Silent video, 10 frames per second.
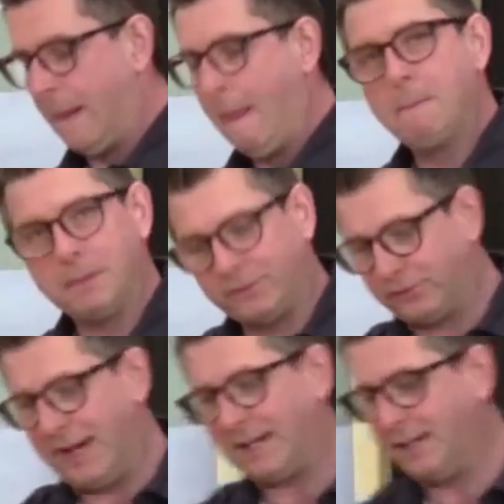But
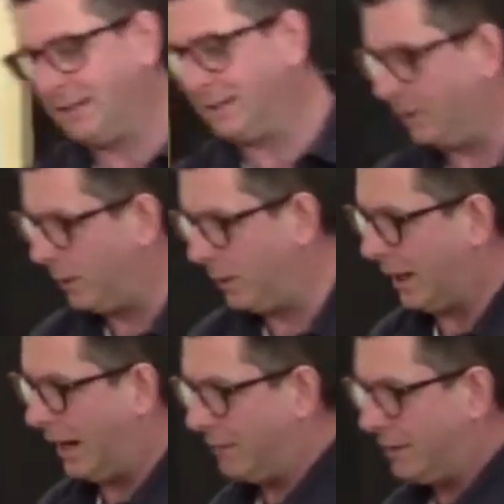secondly, we
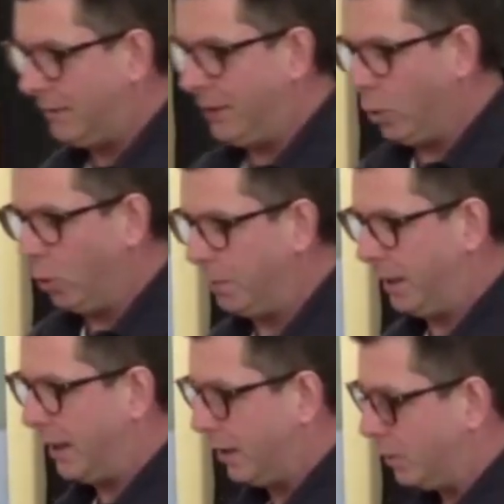have a living hope
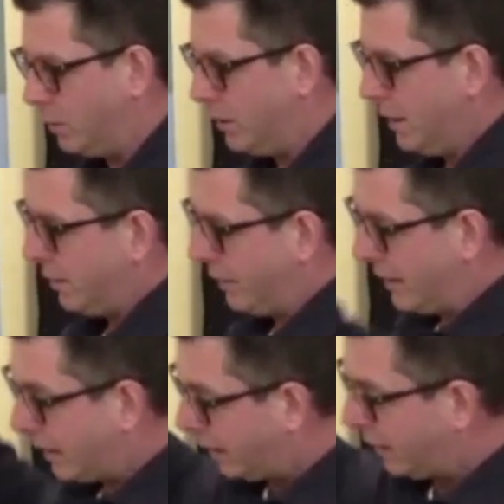now that
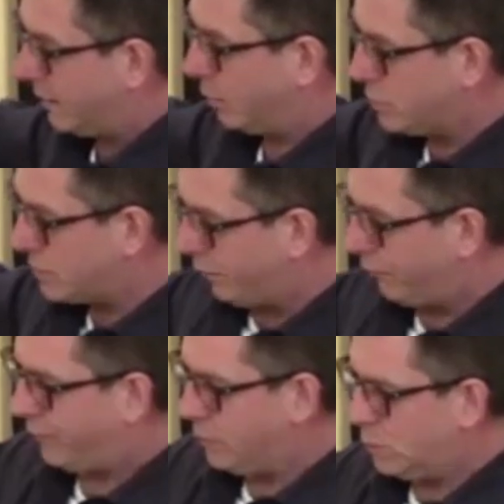includes a
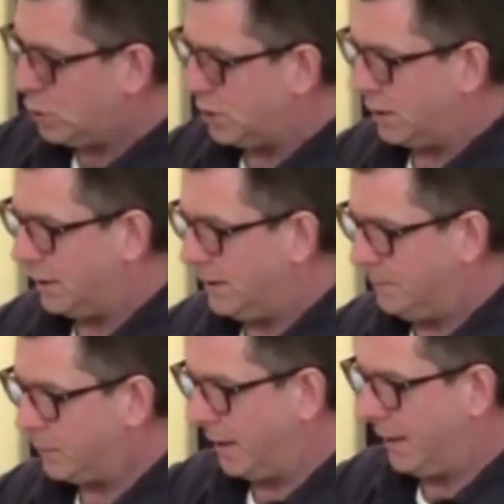future
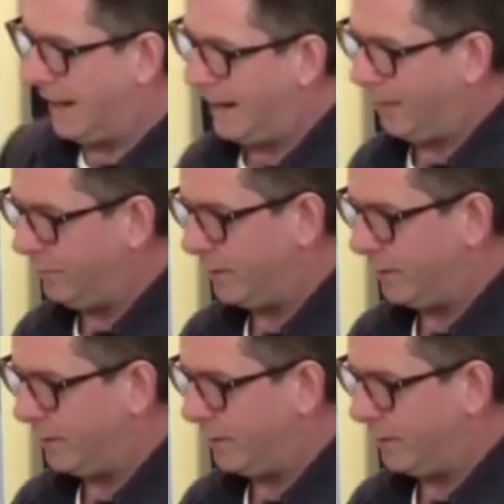in heaven.